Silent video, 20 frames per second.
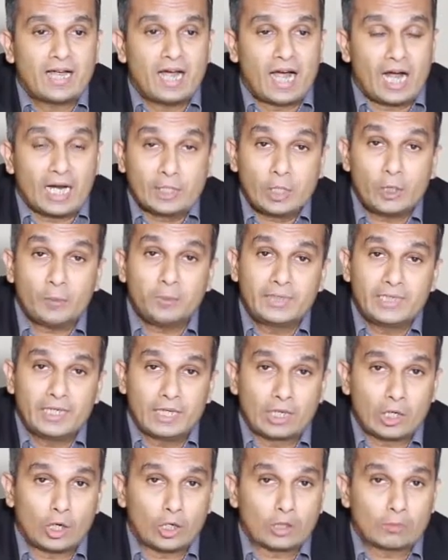adopting
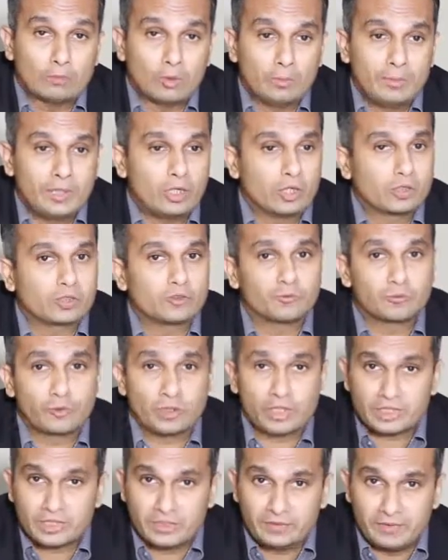a lot more because of
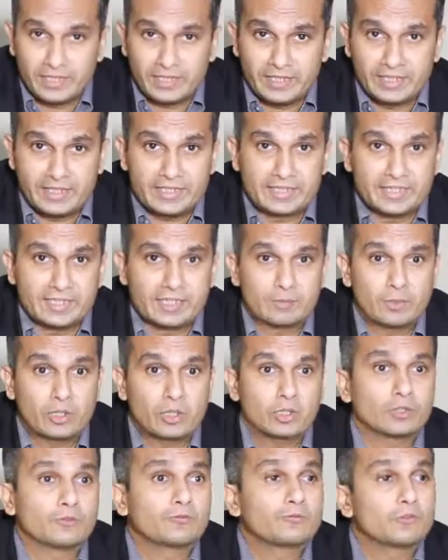productivity reasons,
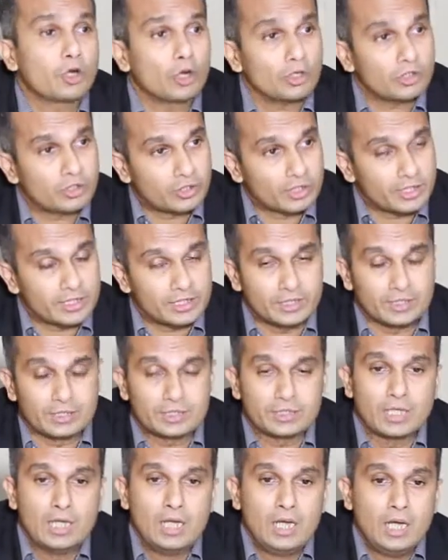because of cost reasons.